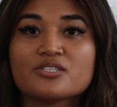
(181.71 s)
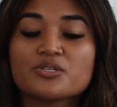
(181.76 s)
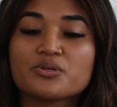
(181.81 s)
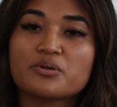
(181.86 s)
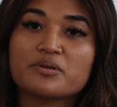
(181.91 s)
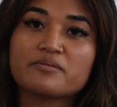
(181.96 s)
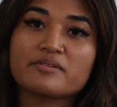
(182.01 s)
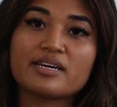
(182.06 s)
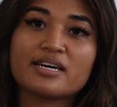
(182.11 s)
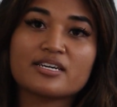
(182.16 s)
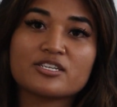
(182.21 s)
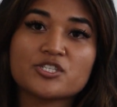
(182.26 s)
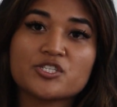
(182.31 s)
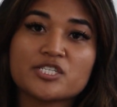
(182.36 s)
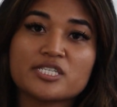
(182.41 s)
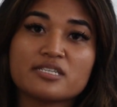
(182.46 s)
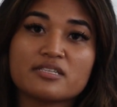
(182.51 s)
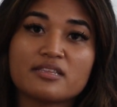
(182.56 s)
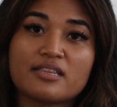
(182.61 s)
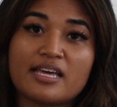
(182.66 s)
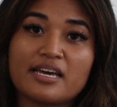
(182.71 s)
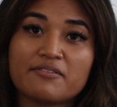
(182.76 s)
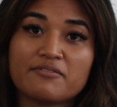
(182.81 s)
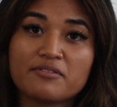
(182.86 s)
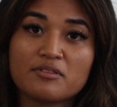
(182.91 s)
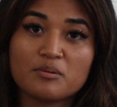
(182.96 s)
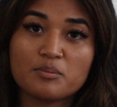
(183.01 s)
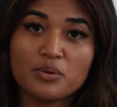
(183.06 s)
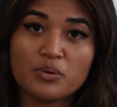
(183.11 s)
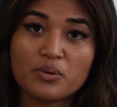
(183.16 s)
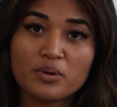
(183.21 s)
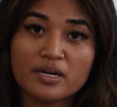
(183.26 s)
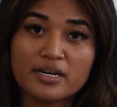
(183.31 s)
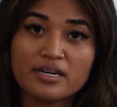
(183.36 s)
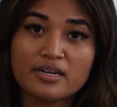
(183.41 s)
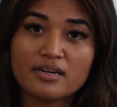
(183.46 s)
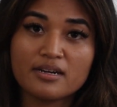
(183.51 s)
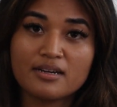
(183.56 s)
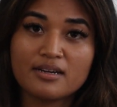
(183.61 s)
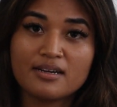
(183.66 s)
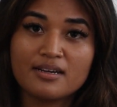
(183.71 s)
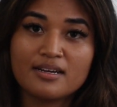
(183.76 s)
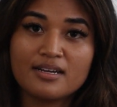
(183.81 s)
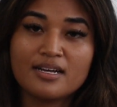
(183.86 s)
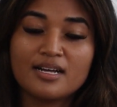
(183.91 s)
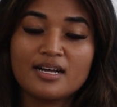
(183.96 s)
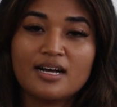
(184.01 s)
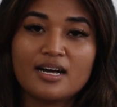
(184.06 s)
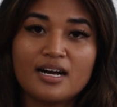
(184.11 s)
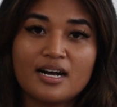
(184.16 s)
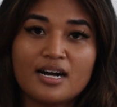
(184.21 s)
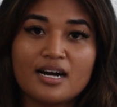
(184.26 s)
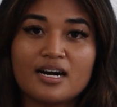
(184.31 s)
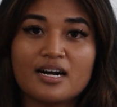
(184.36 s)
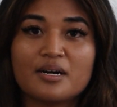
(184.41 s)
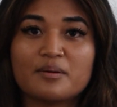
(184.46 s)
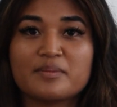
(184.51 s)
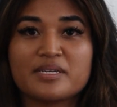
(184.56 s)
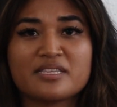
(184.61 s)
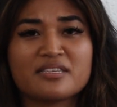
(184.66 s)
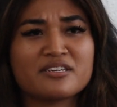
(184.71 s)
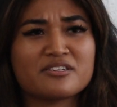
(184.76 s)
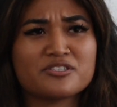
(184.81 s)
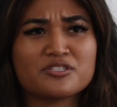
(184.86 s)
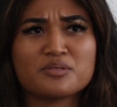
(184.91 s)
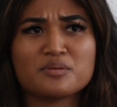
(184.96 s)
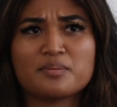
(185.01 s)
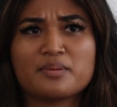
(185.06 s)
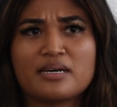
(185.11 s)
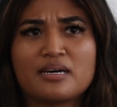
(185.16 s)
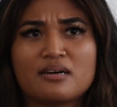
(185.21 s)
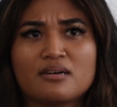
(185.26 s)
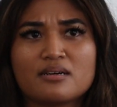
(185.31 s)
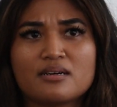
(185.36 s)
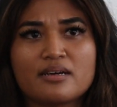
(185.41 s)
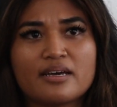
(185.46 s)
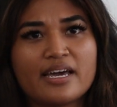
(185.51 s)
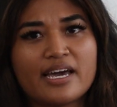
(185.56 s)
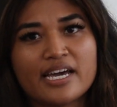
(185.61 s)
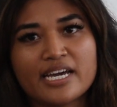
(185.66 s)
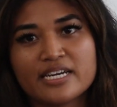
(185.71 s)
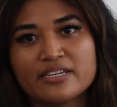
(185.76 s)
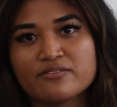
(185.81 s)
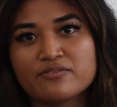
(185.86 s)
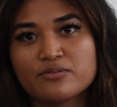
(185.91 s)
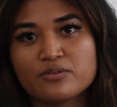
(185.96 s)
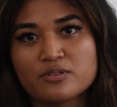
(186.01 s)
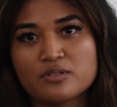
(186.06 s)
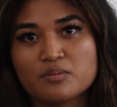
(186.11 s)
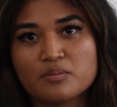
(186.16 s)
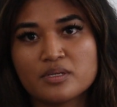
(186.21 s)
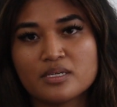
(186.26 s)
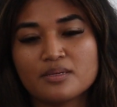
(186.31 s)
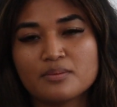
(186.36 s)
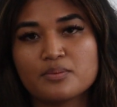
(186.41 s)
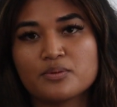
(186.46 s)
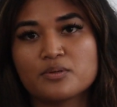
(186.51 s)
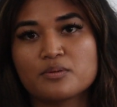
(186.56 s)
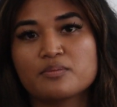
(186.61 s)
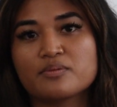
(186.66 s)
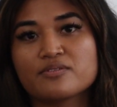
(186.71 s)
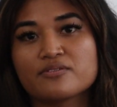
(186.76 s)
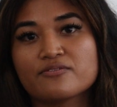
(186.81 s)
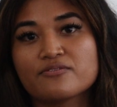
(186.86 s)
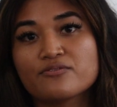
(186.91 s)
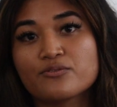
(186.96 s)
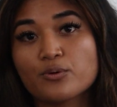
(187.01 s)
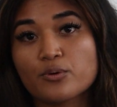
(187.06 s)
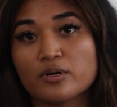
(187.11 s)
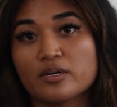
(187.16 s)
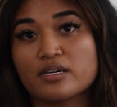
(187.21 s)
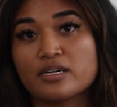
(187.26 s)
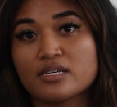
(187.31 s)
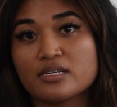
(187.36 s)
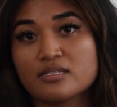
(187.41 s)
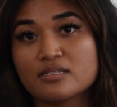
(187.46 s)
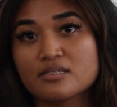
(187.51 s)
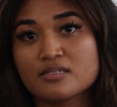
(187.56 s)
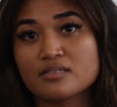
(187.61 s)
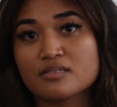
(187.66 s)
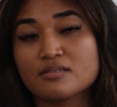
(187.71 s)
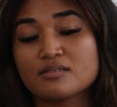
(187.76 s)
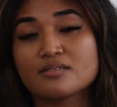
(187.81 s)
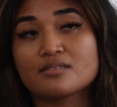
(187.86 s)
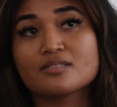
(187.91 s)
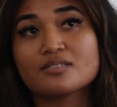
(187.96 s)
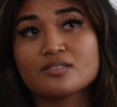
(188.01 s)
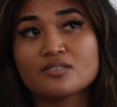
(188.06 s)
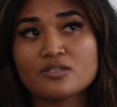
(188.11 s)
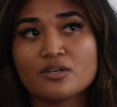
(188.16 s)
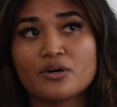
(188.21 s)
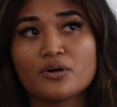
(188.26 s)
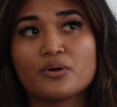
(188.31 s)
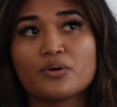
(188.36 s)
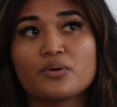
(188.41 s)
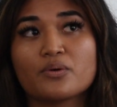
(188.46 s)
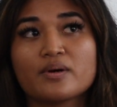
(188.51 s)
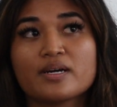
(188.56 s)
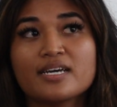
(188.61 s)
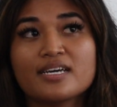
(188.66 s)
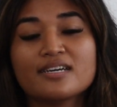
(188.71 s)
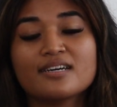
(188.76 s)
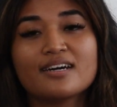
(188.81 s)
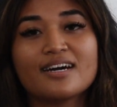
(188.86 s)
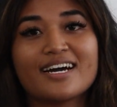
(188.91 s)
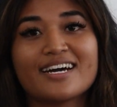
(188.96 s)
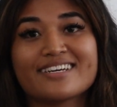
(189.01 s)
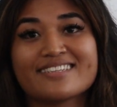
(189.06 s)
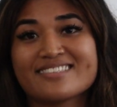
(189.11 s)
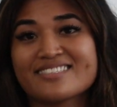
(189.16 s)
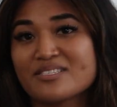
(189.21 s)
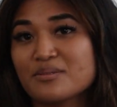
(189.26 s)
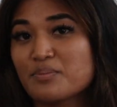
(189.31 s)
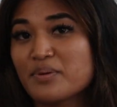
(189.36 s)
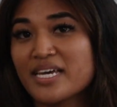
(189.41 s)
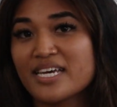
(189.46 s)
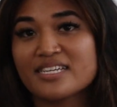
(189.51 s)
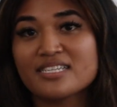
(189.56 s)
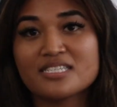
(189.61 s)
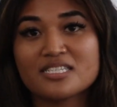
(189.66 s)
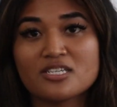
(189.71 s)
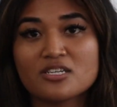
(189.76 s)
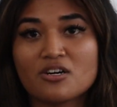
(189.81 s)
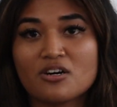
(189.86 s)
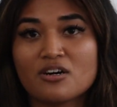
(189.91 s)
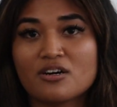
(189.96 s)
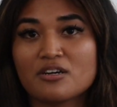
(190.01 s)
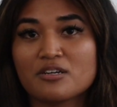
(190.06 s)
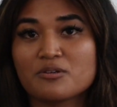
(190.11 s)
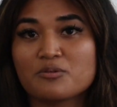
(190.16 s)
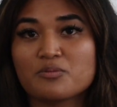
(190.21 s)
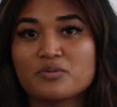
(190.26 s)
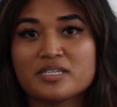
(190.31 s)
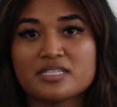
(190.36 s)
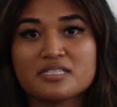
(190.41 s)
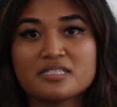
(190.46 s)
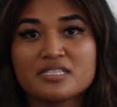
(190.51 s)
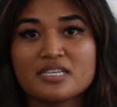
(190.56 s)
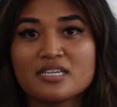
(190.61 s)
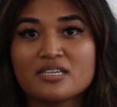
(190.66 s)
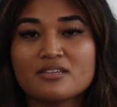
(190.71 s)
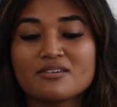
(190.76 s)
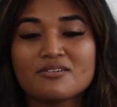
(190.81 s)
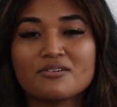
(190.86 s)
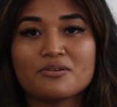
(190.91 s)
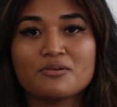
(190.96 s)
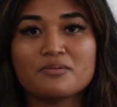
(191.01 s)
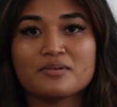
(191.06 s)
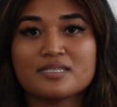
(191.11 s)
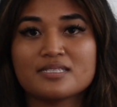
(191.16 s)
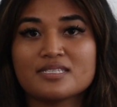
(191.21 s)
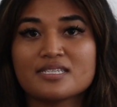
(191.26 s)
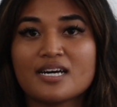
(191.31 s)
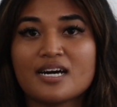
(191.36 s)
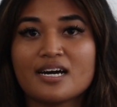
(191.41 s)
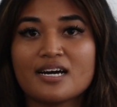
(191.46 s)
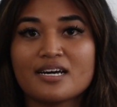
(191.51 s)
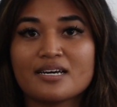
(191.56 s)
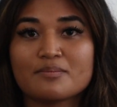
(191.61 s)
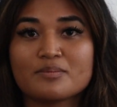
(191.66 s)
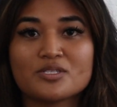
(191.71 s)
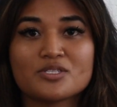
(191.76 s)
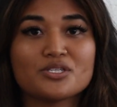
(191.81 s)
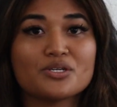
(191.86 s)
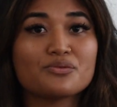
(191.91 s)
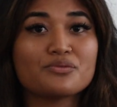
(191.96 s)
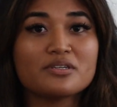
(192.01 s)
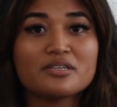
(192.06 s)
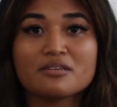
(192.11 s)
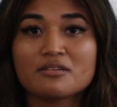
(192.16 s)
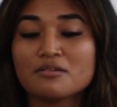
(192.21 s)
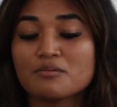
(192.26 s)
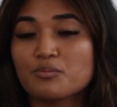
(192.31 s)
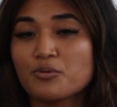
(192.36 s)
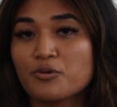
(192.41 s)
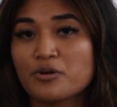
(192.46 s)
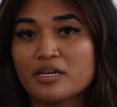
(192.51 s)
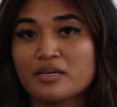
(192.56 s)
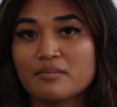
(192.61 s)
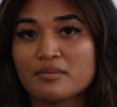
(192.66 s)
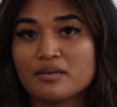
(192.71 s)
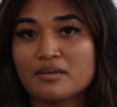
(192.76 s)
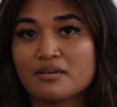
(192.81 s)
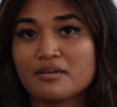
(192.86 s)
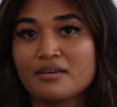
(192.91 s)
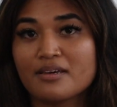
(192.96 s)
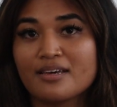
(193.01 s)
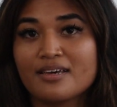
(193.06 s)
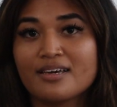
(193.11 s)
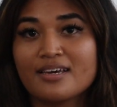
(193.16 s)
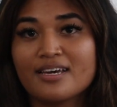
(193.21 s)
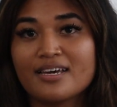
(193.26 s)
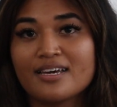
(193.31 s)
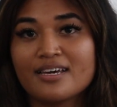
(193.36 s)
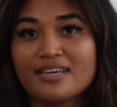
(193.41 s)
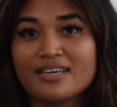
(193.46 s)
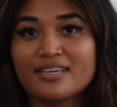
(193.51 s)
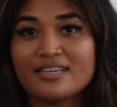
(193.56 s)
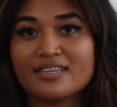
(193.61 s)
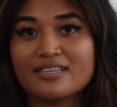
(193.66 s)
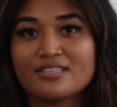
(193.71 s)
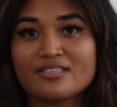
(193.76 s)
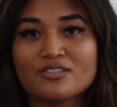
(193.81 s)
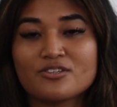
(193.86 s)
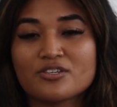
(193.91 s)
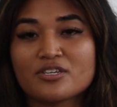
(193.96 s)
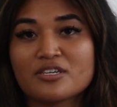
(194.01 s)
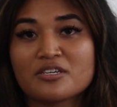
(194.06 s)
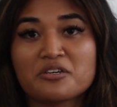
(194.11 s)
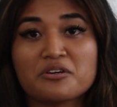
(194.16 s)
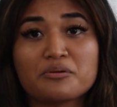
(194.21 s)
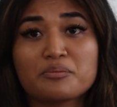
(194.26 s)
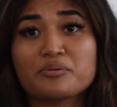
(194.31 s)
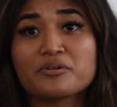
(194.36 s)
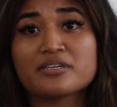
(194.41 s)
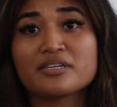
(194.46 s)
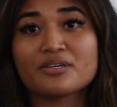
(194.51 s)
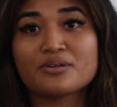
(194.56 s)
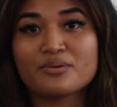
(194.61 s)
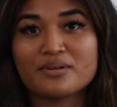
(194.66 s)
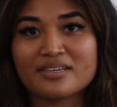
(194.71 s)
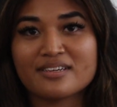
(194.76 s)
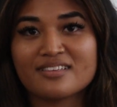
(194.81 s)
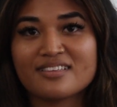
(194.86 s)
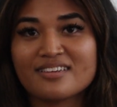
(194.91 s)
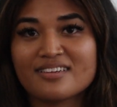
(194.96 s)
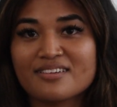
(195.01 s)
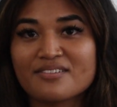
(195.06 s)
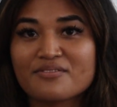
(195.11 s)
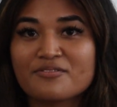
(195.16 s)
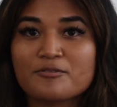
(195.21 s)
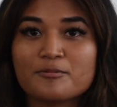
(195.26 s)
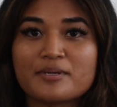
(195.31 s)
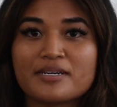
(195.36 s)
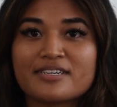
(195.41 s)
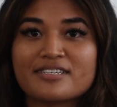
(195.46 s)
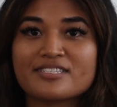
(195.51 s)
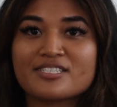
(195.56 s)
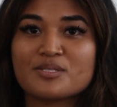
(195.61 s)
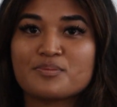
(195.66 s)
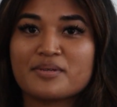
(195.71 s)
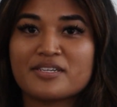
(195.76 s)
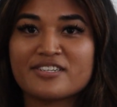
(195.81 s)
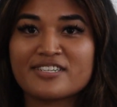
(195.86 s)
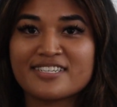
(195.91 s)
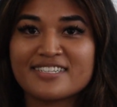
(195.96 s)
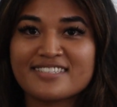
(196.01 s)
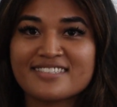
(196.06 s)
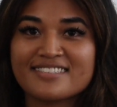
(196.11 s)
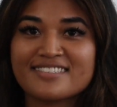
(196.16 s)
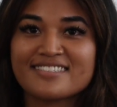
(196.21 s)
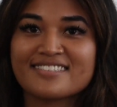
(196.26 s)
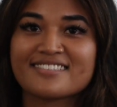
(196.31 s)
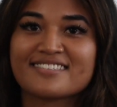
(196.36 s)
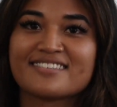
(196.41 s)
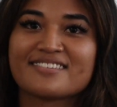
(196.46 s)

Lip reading: to when we actually left the port. And there's about a handful of people before us. So depending on what day you go, what time, you don't need an appointment. You can go pretty quickly from our experience.